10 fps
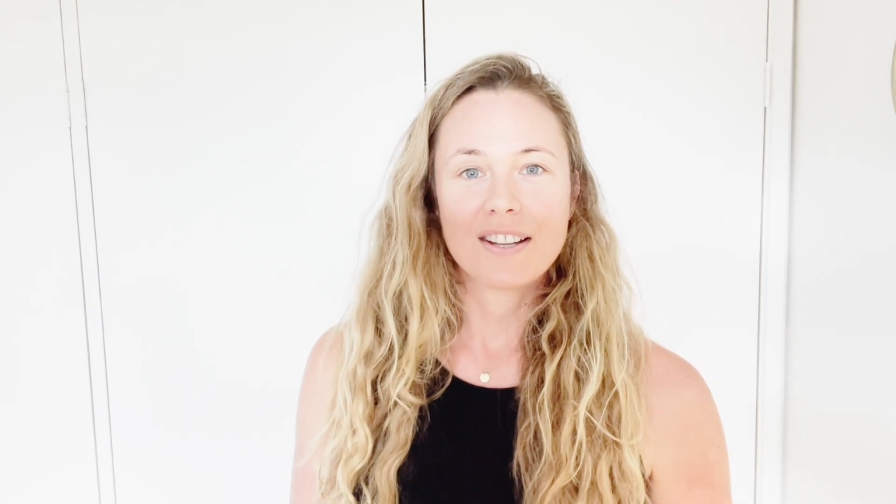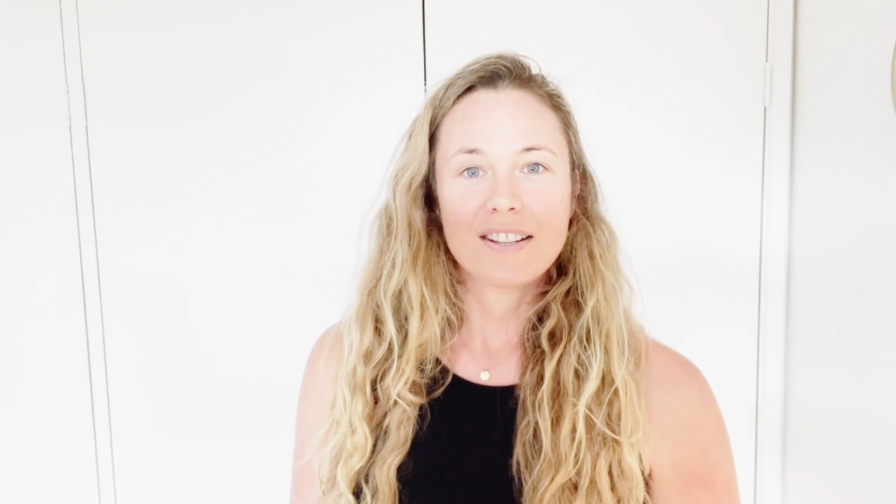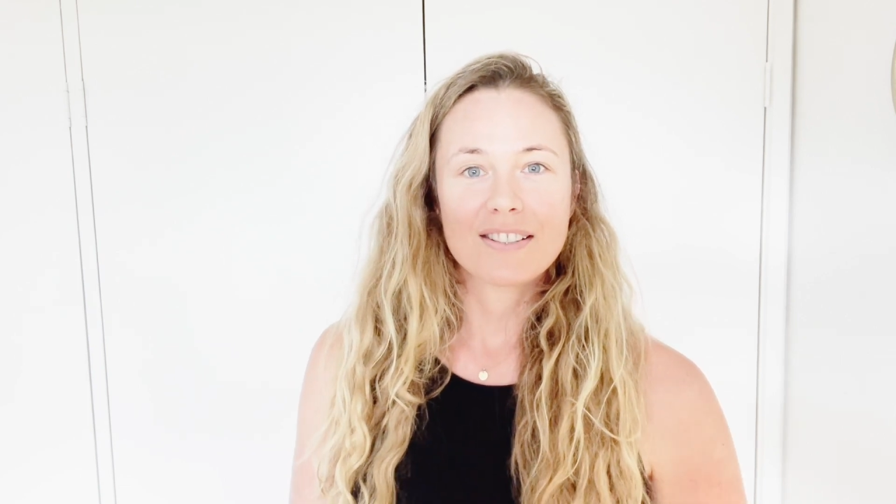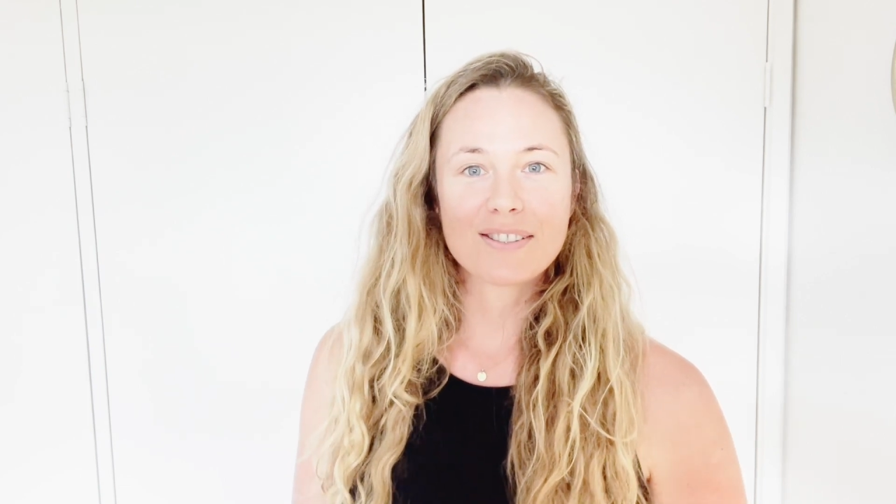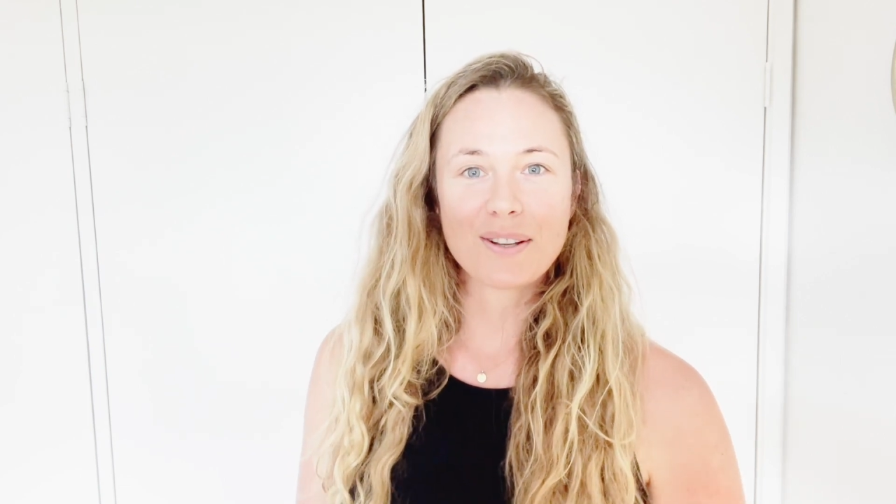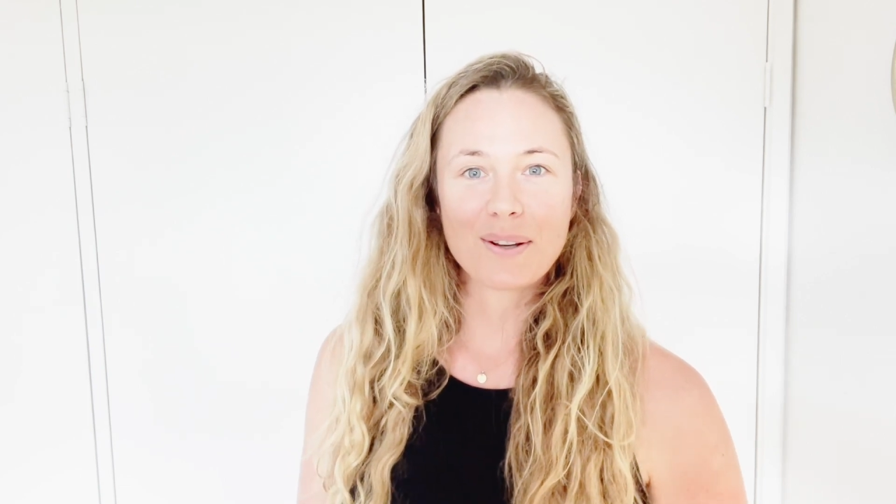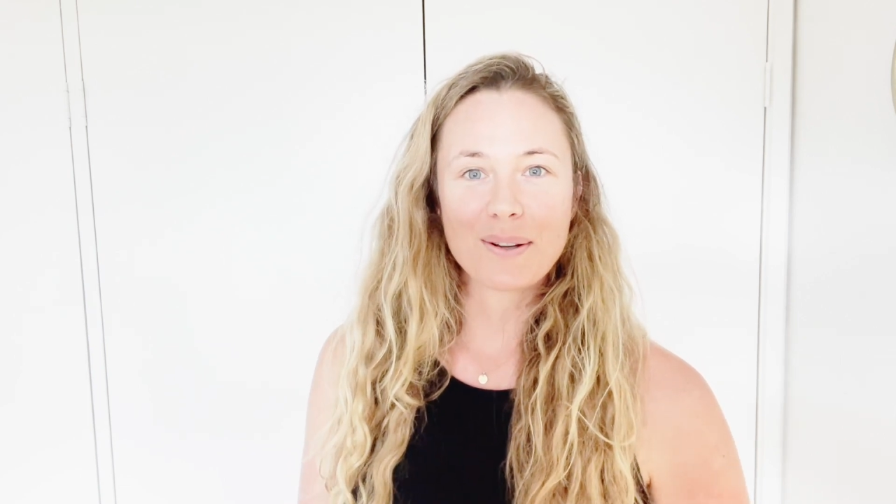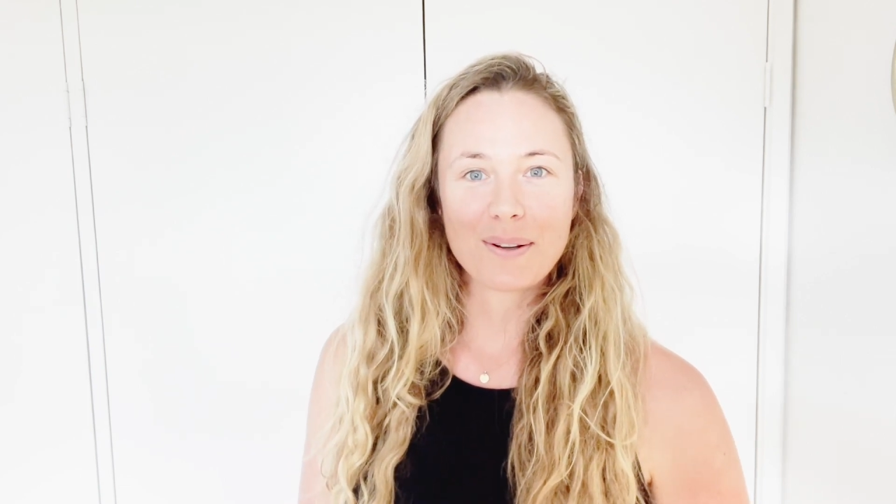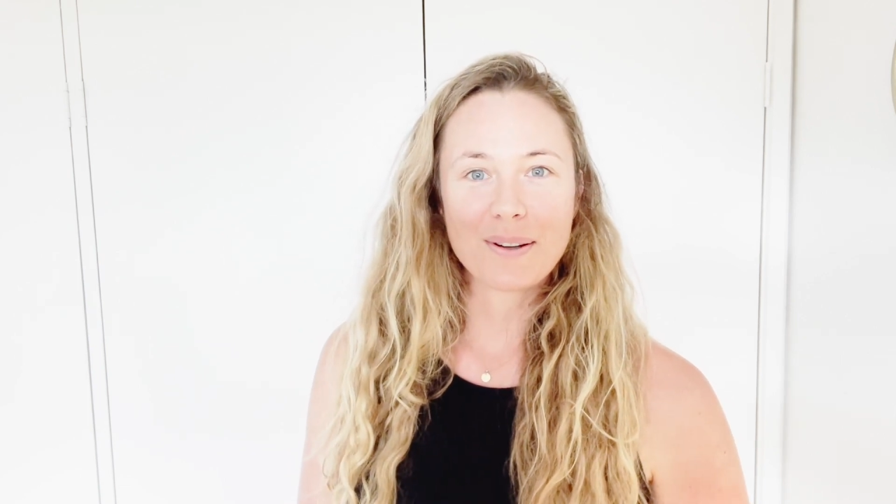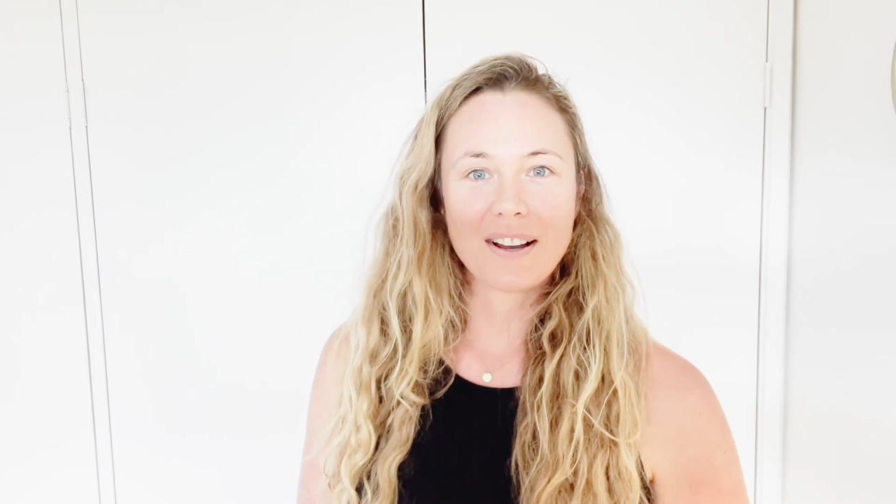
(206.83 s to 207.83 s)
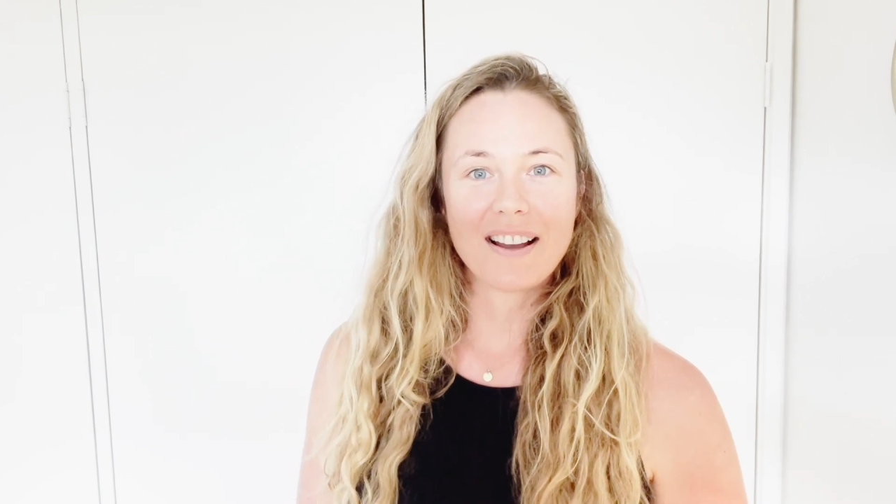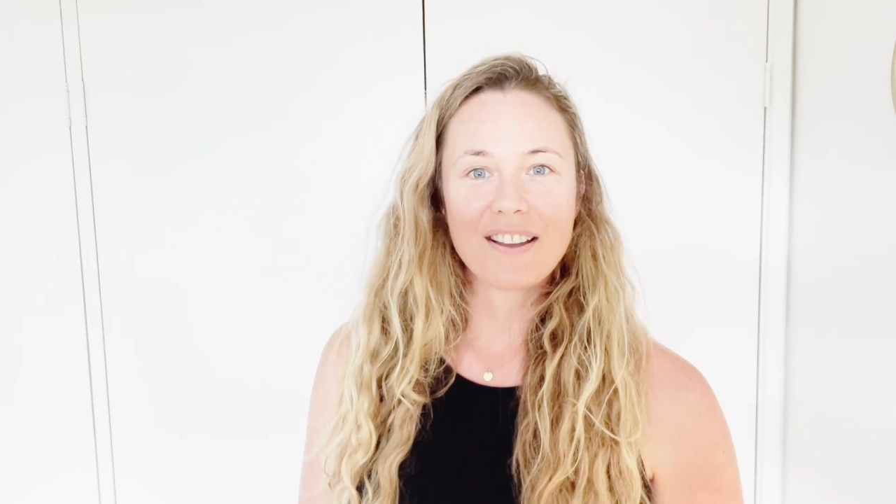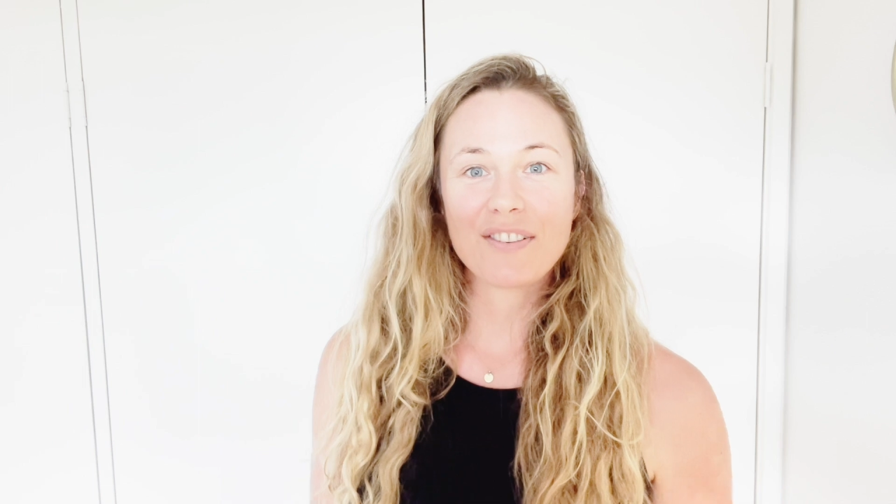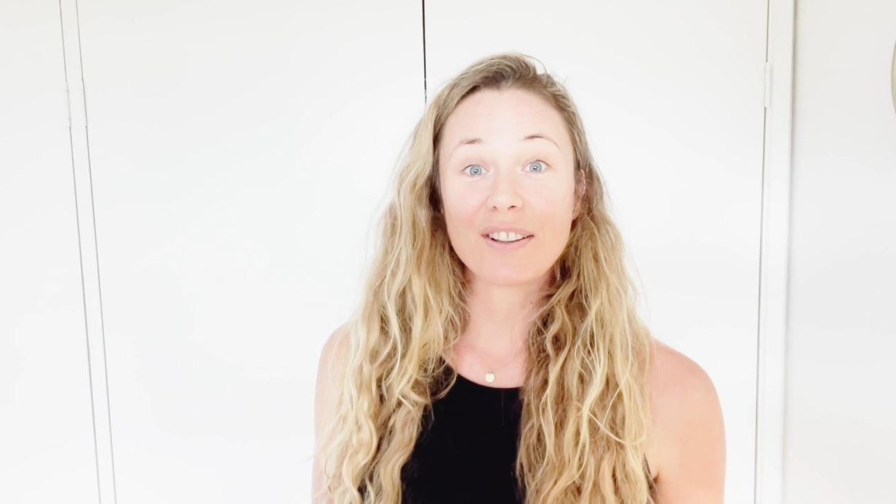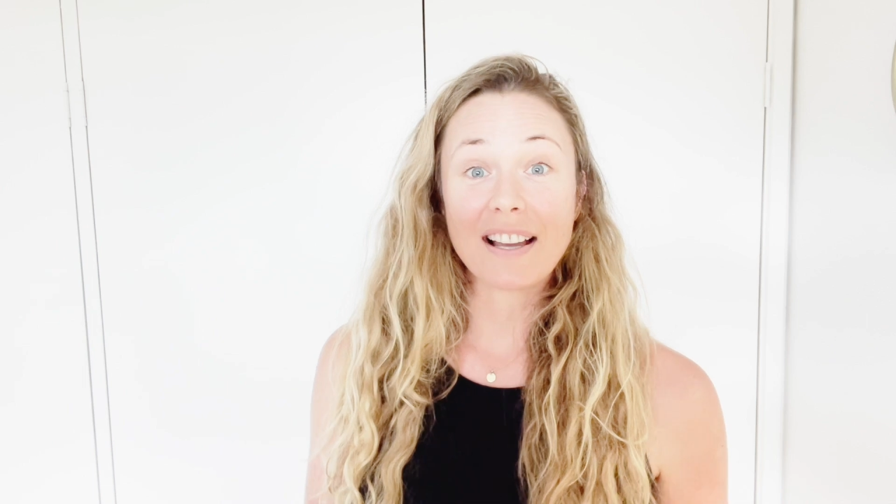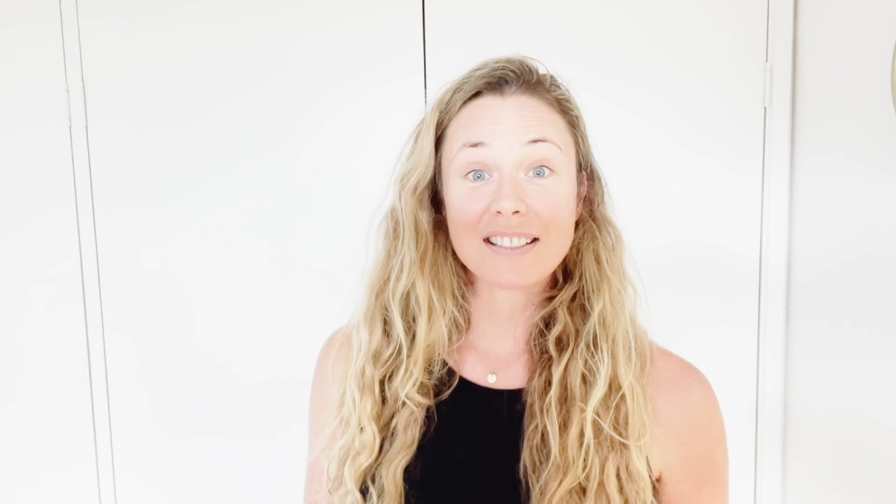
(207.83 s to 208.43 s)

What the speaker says: So if you liked